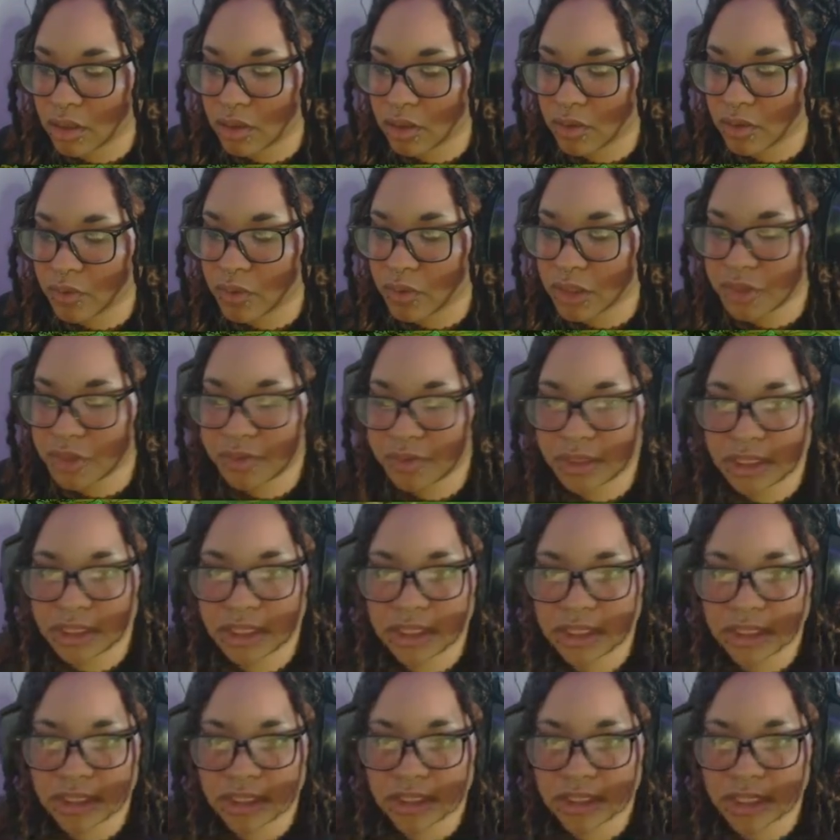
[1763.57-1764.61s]
the ones we did
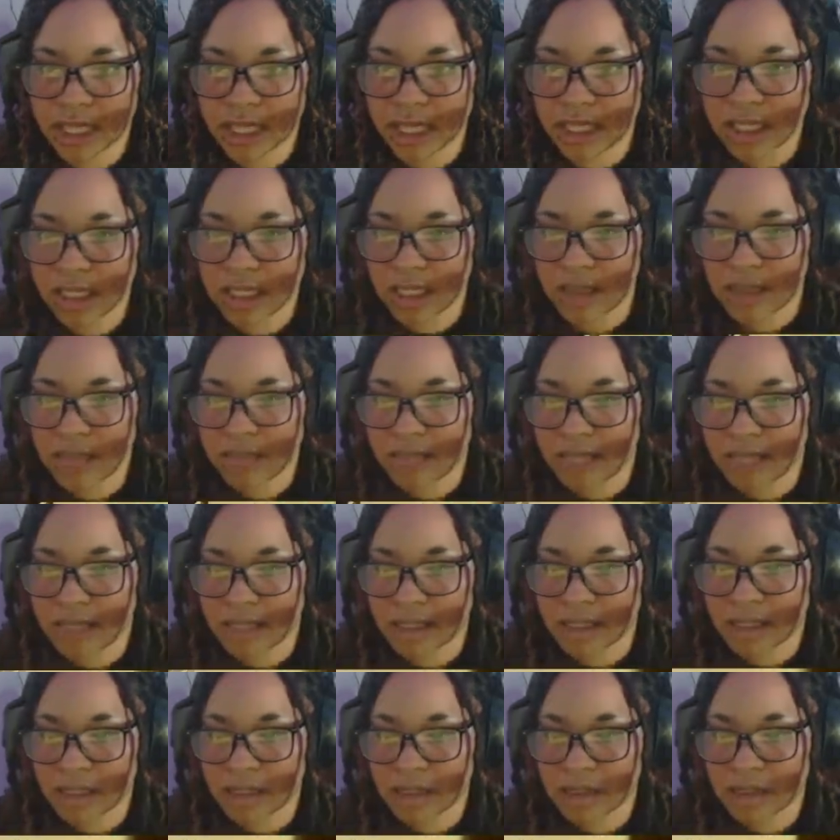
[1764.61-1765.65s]
inside, and make
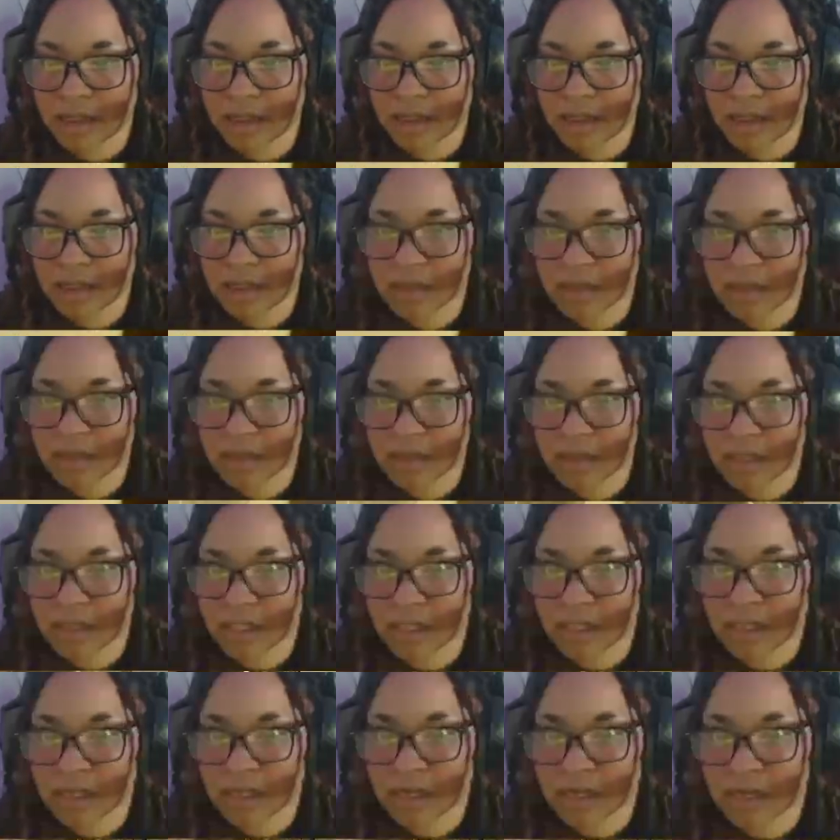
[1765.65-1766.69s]
like a little, I
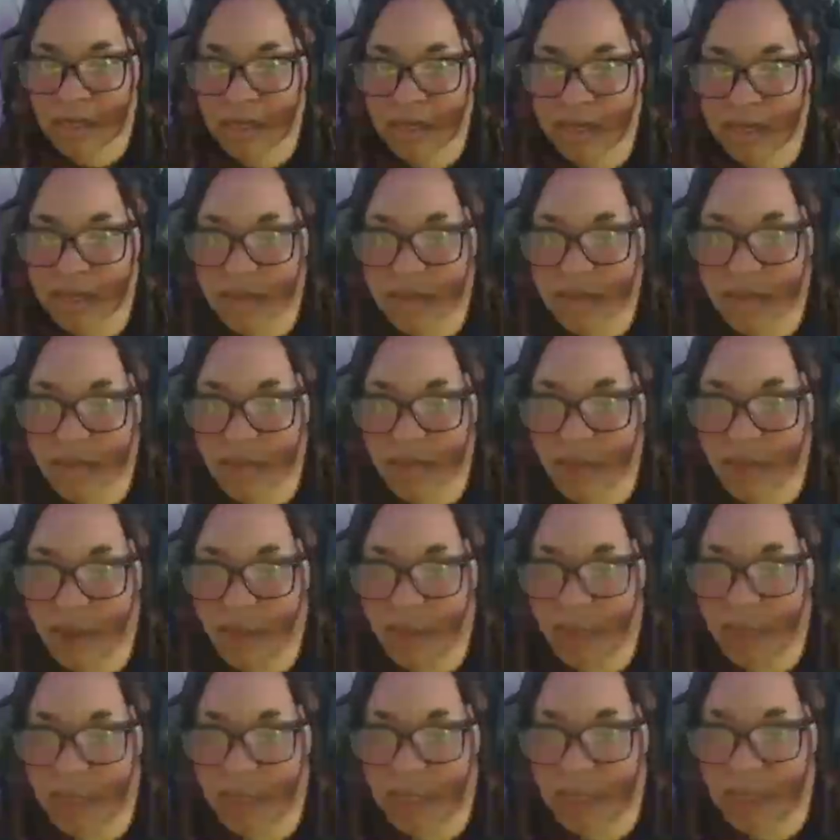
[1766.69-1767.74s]
don't know, just a little
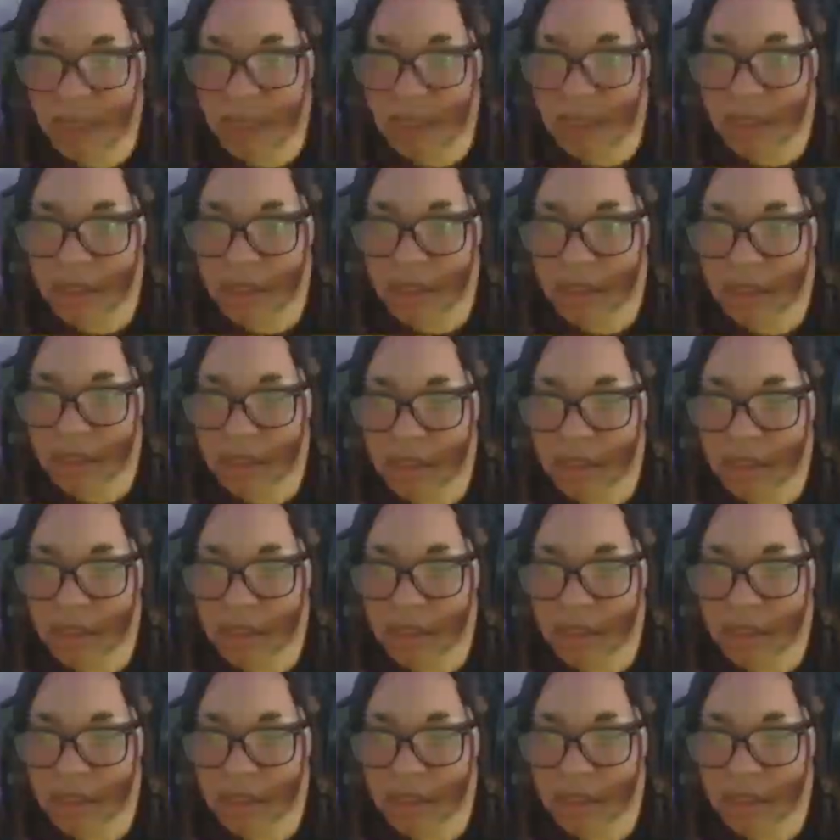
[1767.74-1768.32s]
moment in here.